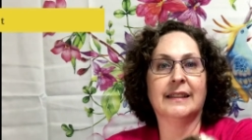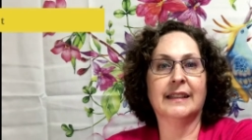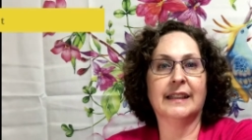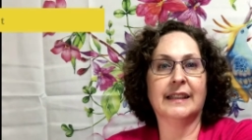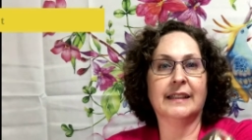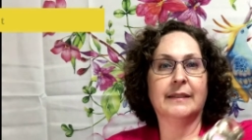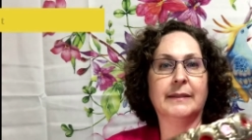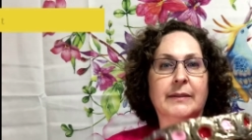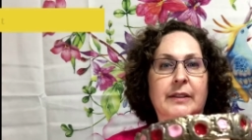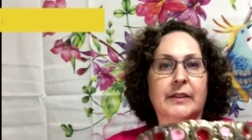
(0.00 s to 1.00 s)
that
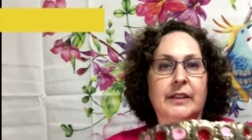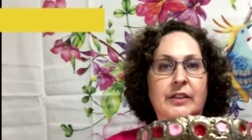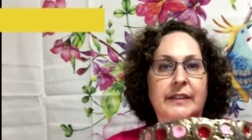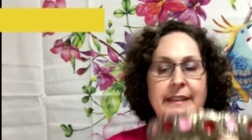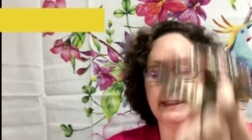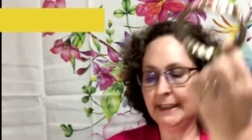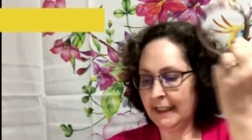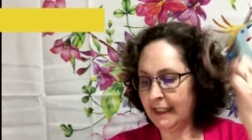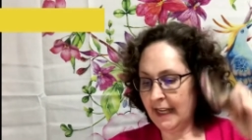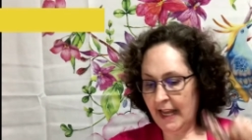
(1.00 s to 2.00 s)
was rather
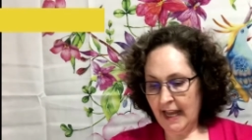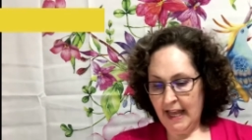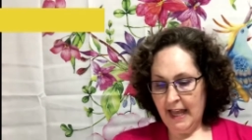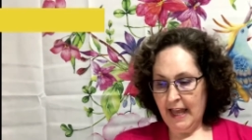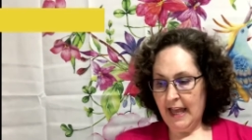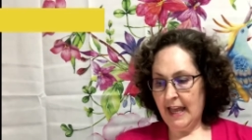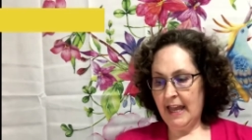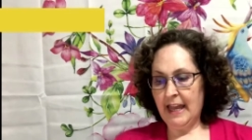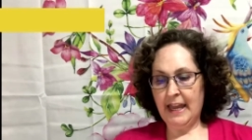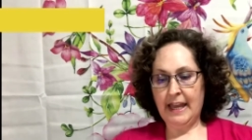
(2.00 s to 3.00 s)
interesting,
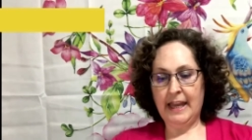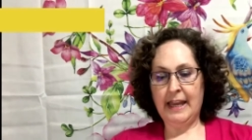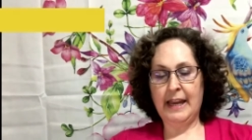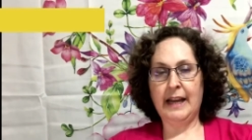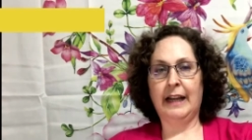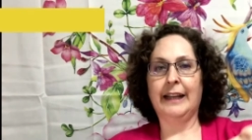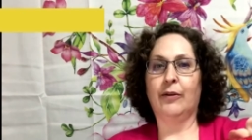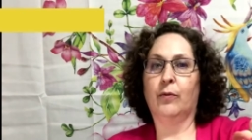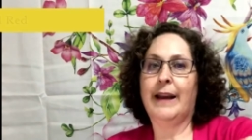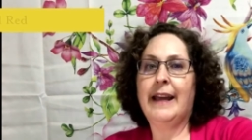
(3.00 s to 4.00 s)
and a
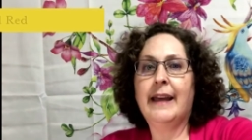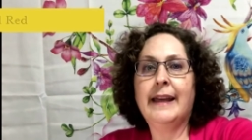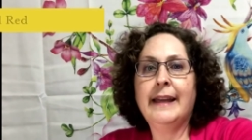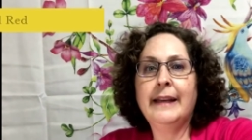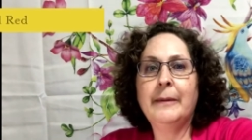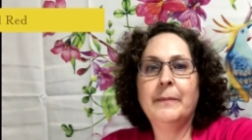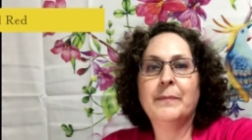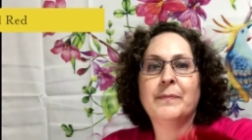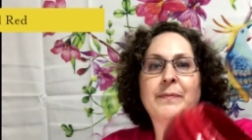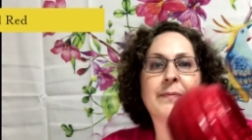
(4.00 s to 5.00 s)
little red,
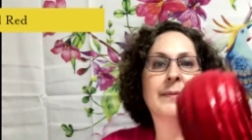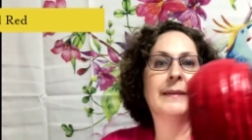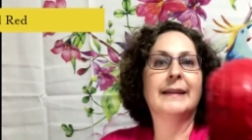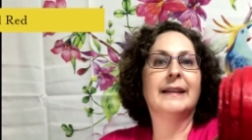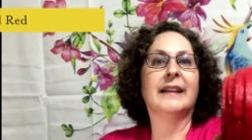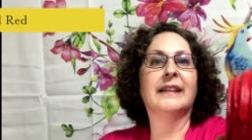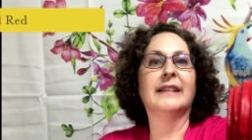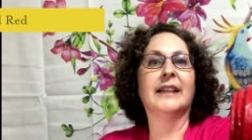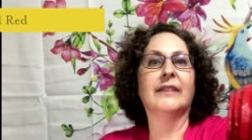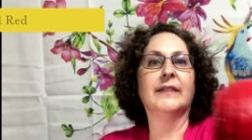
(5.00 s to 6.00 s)

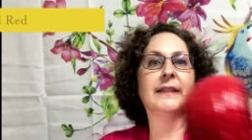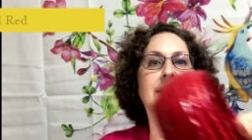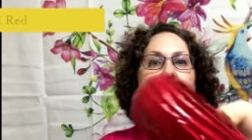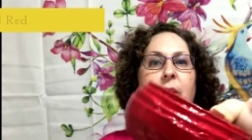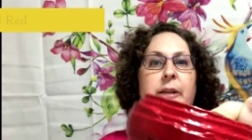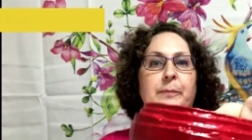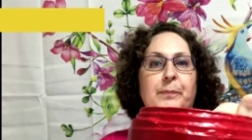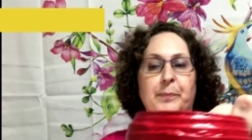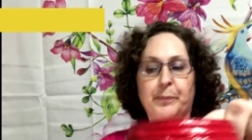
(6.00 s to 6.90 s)
love this one,